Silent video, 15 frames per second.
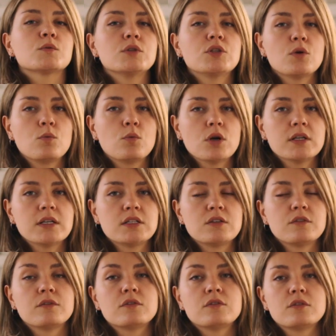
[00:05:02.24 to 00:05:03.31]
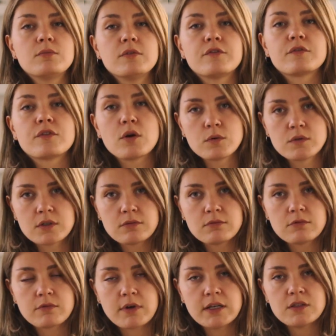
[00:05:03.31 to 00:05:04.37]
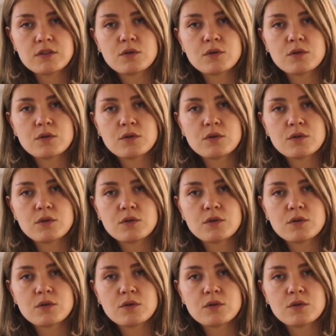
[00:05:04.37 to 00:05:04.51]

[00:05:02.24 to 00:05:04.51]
we don't want it to be frozen, right?